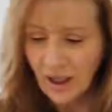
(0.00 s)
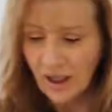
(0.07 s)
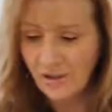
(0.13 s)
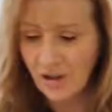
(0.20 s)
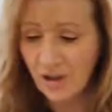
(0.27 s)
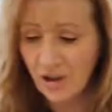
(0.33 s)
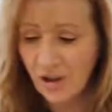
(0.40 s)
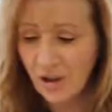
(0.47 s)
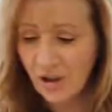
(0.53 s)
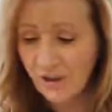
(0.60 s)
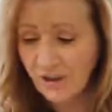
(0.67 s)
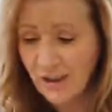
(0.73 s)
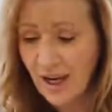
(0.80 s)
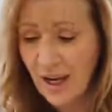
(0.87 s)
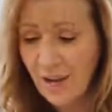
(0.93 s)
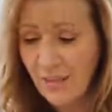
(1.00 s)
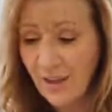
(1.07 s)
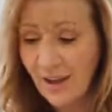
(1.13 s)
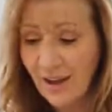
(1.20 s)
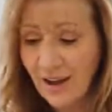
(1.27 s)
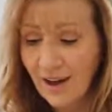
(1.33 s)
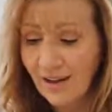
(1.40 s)
If you're short of time,
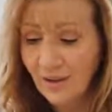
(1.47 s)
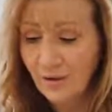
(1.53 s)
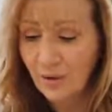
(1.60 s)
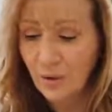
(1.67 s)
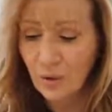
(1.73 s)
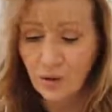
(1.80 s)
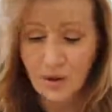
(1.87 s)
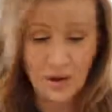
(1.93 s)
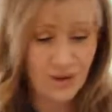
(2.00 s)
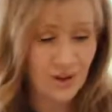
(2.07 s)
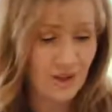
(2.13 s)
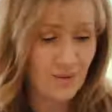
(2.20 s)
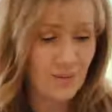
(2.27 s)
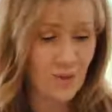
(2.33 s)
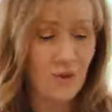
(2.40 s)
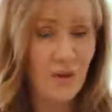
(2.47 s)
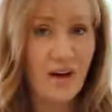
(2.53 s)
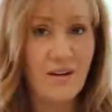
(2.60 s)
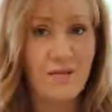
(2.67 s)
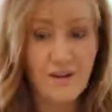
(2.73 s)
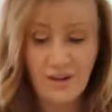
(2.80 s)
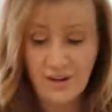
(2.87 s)
you can of course just put
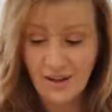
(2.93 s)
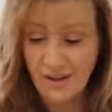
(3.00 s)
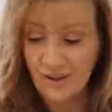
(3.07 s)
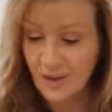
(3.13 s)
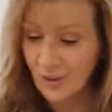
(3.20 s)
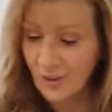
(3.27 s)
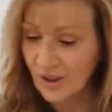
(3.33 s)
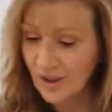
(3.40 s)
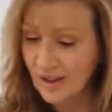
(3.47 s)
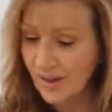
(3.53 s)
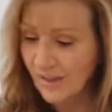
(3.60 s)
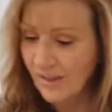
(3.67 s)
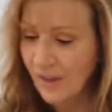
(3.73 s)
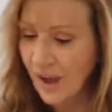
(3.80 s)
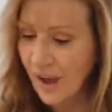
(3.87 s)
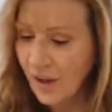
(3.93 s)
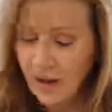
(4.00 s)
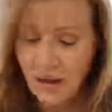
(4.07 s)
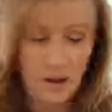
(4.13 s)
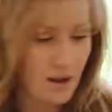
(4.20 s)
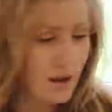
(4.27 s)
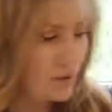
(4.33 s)
everything in at once.
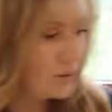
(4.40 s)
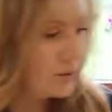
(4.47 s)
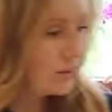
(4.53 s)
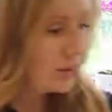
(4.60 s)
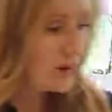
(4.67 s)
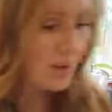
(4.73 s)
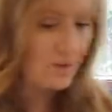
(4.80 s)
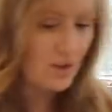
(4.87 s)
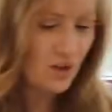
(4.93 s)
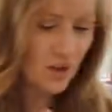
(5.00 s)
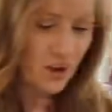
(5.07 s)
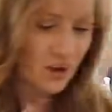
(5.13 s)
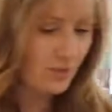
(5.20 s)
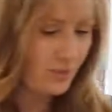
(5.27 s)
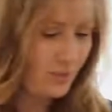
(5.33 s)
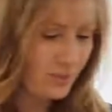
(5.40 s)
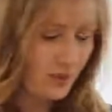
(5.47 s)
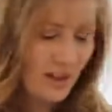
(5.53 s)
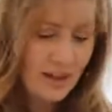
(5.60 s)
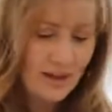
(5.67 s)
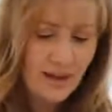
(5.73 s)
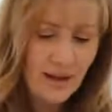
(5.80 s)
Now I'm just going to
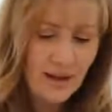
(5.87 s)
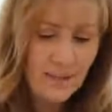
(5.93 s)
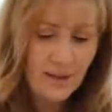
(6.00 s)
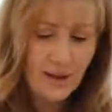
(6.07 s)
blend that up